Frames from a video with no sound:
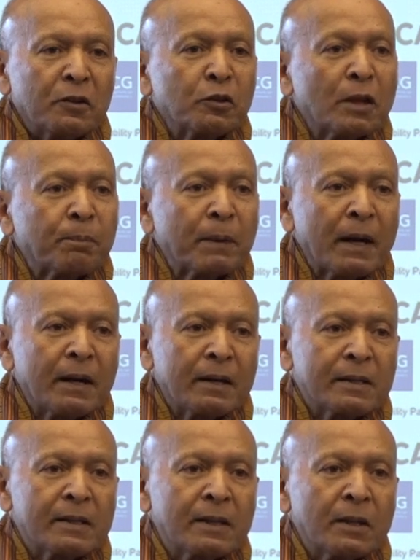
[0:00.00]
to the
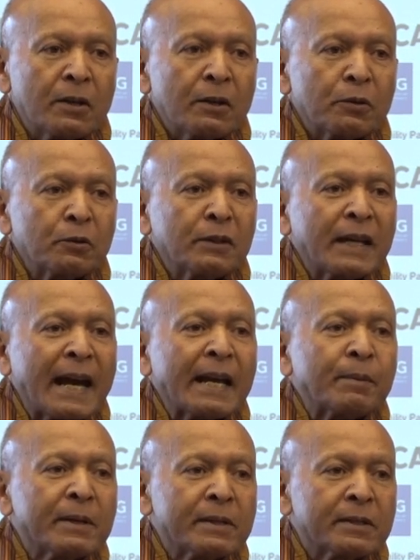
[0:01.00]
plants, to the
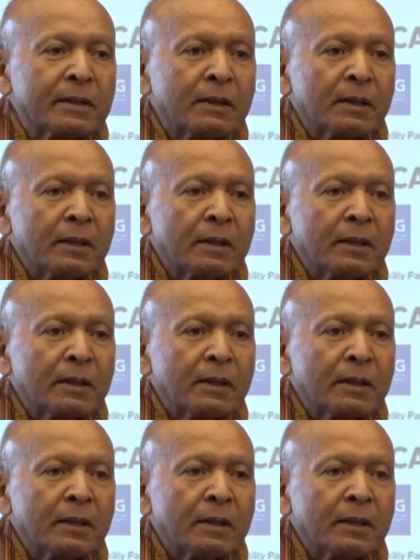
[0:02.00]
animals,